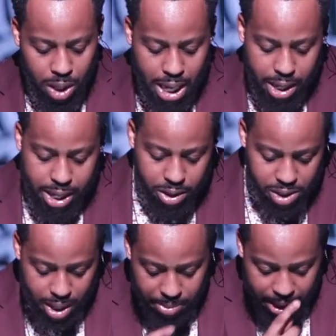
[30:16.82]
wow,
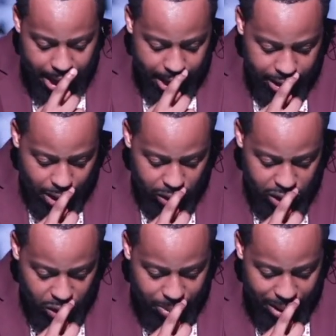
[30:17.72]
here's something that I thought
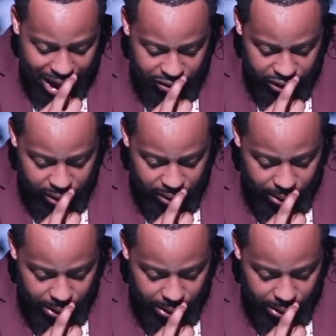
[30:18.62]
was so powerful.